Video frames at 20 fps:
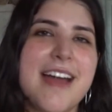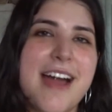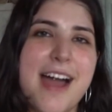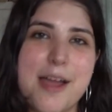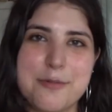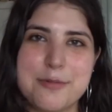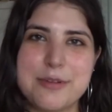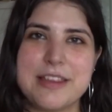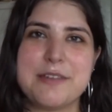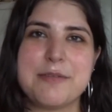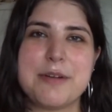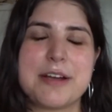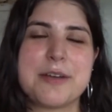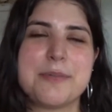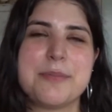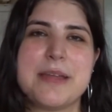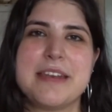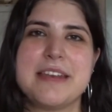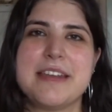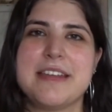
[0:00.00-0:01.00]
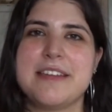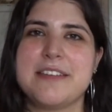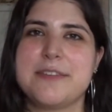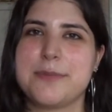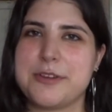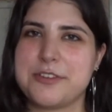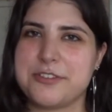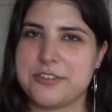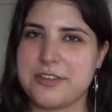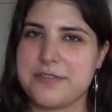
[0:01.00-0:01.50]
I really recommend it,
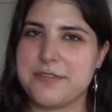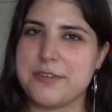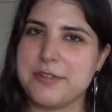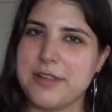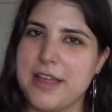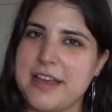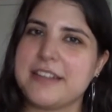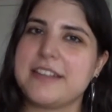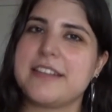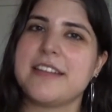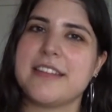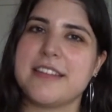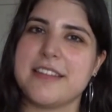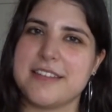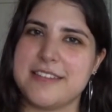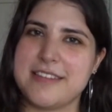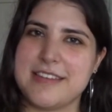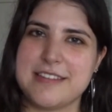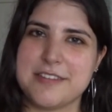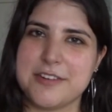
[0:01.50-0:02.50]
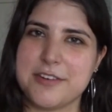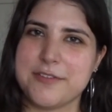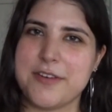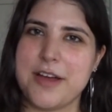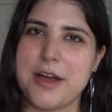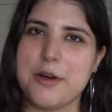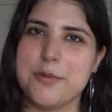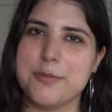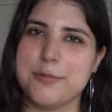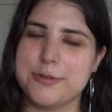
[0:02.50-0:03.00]
especially if you liked the season of
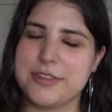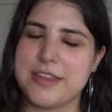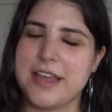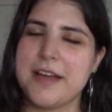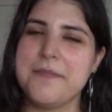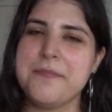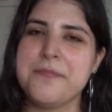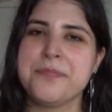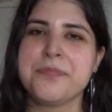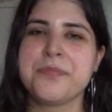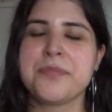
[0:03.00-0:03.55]
Aobuta.